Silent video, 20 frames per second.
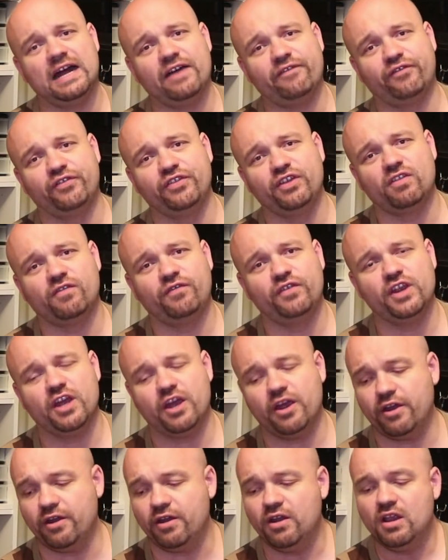for this
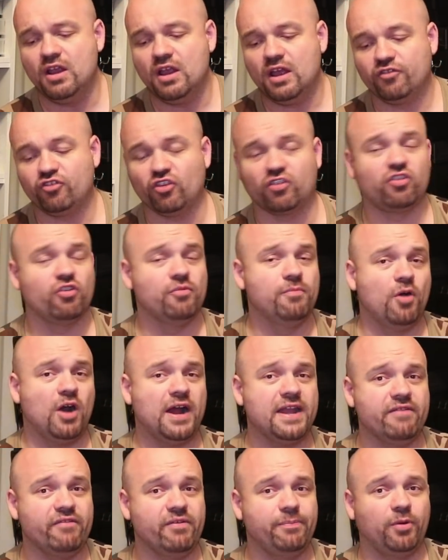video, just to
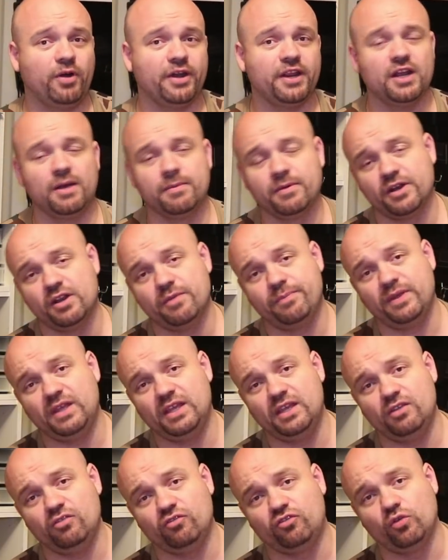remind everybody, I'm going to
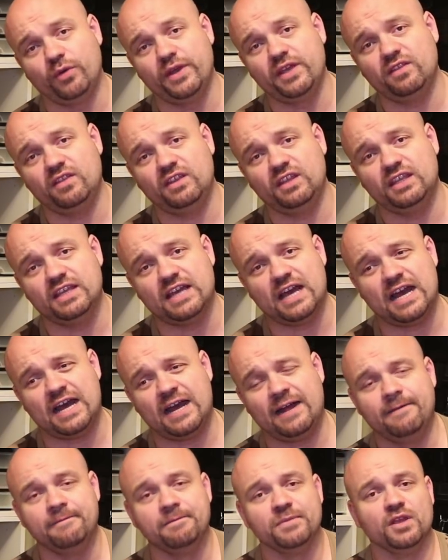be doing
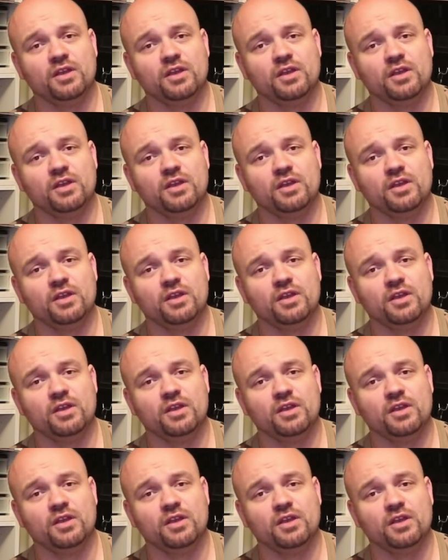the